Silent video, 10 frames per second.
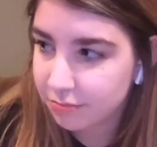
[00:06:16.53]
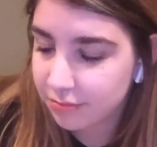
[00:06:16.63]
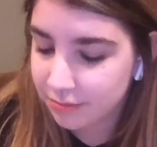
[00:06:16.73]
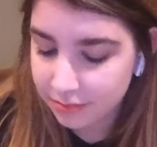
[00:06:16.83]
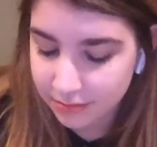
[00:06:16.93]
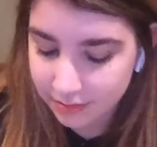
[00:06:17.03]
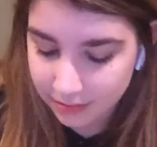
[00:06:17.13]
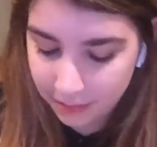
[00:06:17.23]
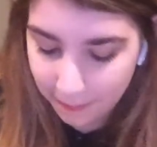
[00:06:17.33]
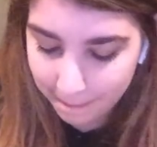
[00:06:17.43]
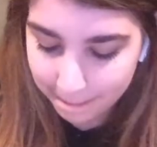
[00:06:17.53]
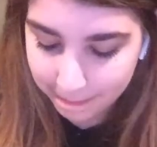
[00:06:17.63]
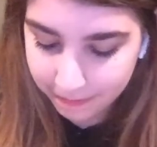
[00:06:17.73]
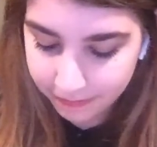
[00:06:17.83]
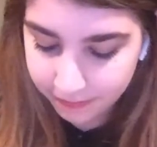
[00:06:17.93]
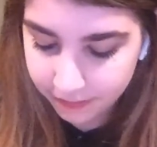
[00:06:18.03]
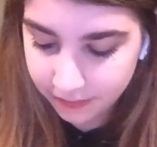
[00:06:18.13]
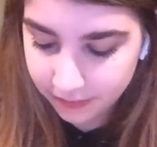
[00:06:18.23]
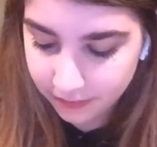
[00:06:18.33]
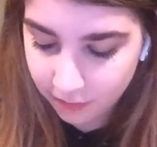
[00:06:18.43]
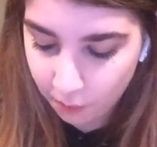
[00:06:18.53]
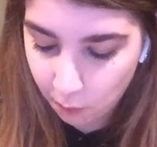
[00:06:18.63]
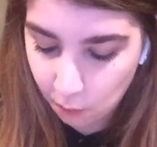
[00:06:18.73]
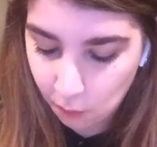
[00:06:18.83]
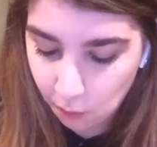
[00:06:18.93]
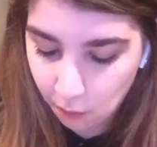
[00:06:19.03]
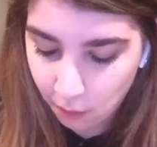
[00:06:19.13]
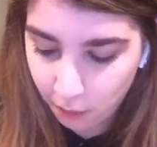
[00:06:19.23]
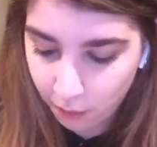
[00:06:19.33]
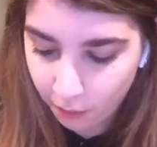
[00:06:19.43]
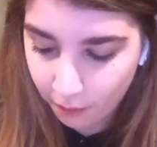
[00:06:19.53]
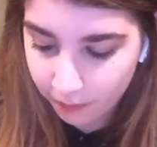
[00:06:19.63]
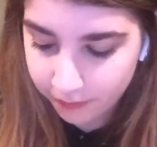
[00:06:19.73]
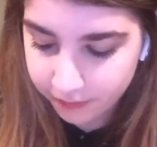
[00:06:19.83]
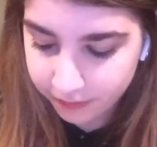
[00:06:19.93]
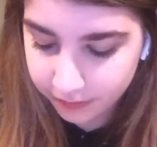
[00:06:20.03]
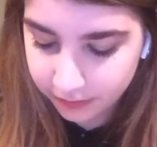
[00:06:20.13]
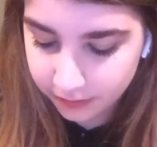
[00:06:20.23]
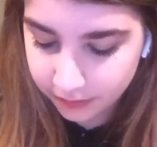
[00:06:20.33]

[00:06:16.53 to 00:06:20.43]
Nothing is said.